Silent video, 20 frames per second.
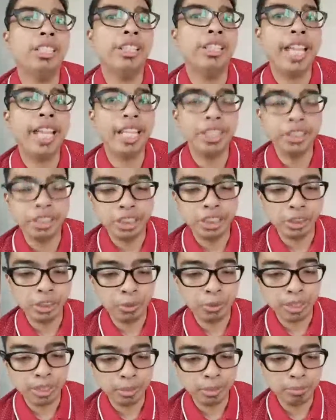entry
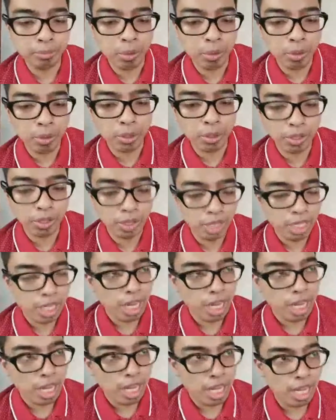was more
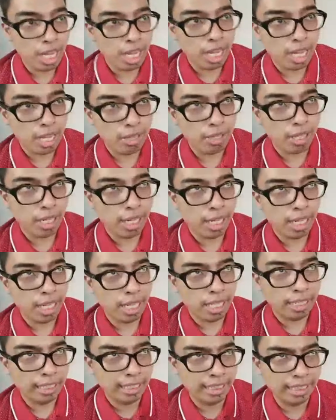uh,
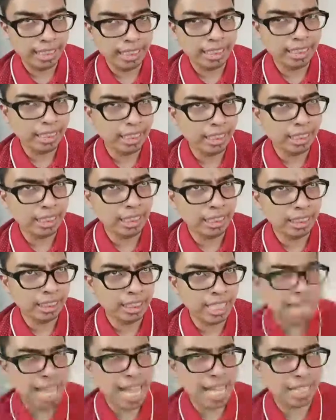indie
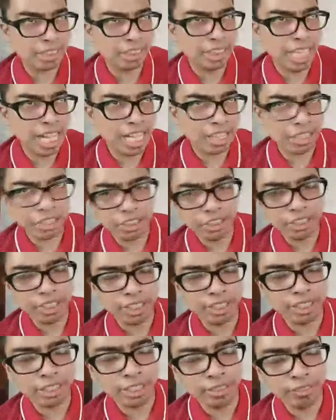slash
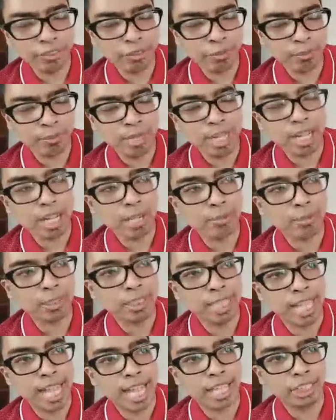alternative pop
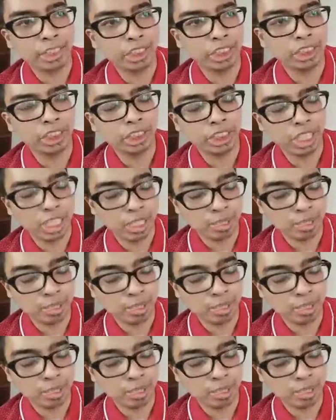slash